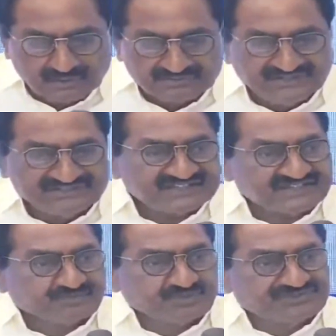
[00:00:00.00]
they
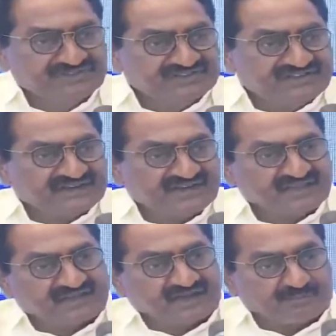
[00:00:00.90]
just pushed this letter under
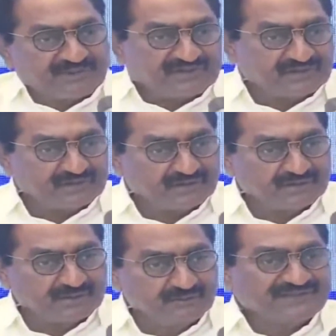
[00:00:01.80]
the carpet
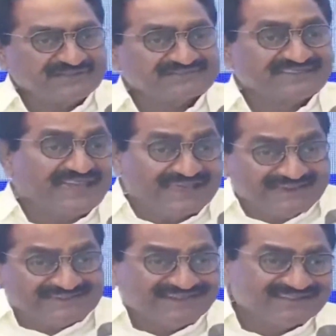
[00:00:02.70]
because they
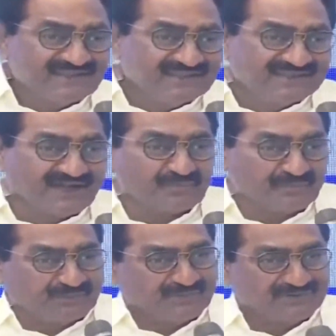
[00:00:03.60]
alerted the wrong
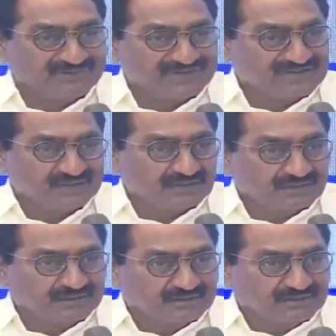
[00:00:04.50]
people.
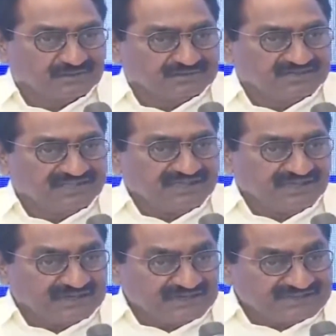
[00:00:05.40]
They
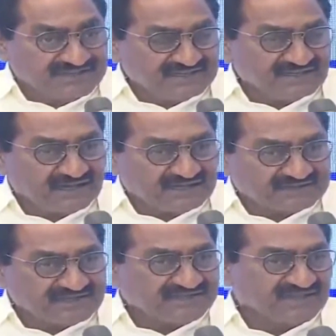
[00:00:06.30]

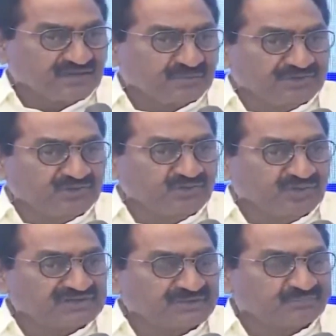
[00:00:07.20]
alerted the government, who
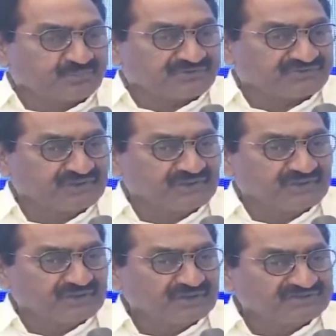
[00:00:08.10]
are the
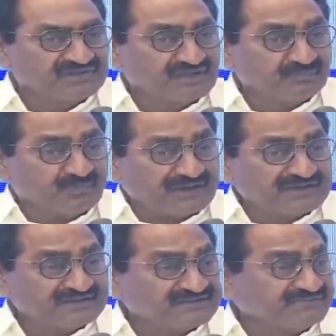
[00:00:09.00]

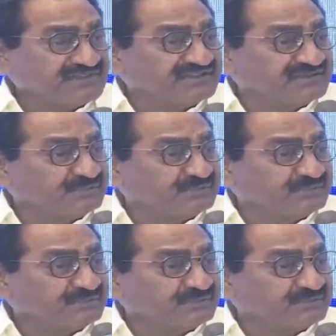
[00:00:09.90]
partners of the